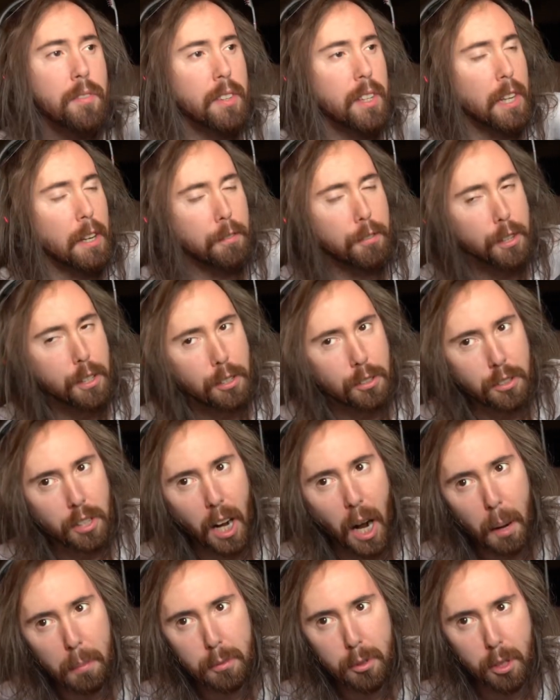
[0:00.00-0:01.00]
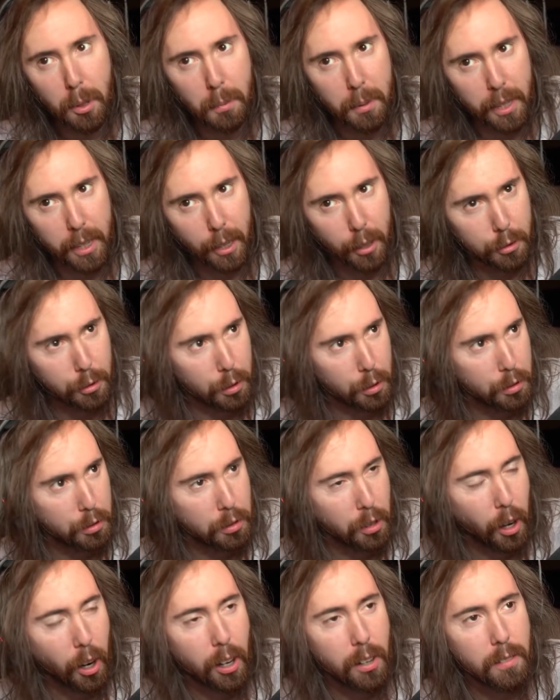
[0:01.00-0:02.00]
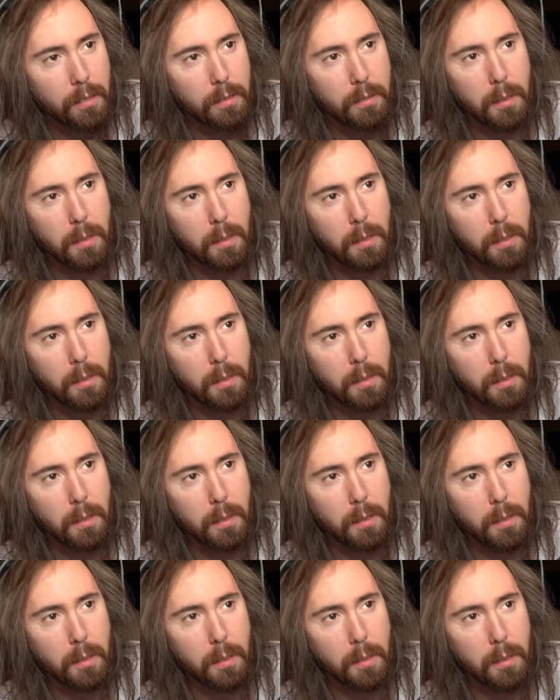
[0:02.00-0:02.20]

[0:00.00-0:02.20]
If he stops, somebody else will start.